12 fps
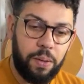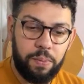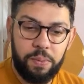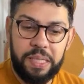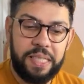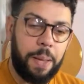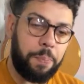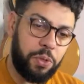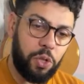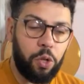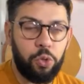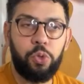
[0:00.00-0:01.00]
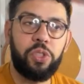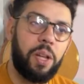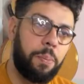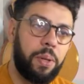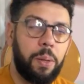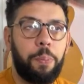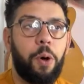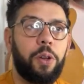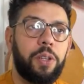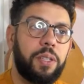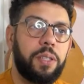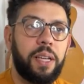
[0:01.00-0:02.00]
steps on to stumble
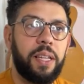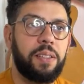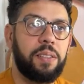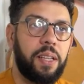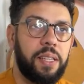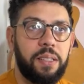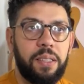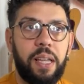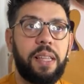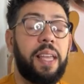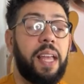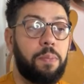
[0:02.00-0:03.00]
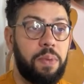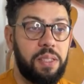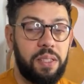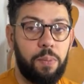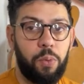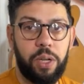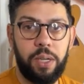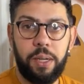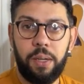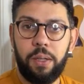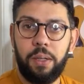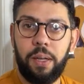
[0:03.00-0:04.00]
upon and get me somewhere.
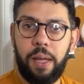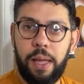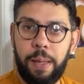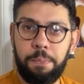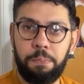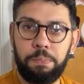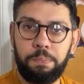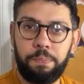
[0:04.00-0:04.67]
Um,